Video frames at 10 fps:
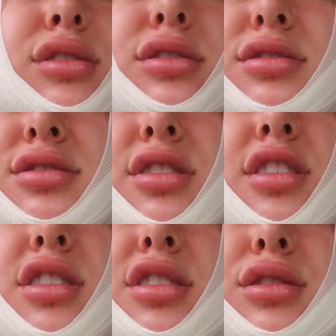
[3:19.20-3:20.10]
it's
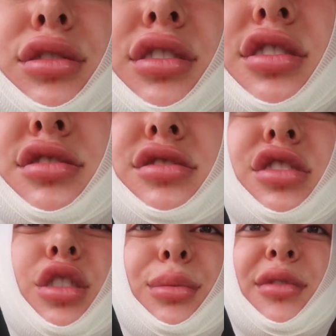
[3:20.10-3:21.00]
like they just
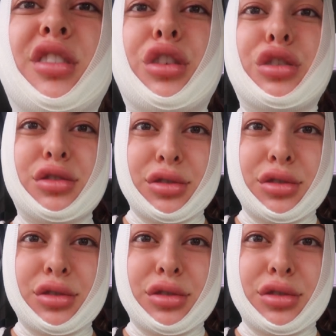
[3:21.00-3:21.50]
tell me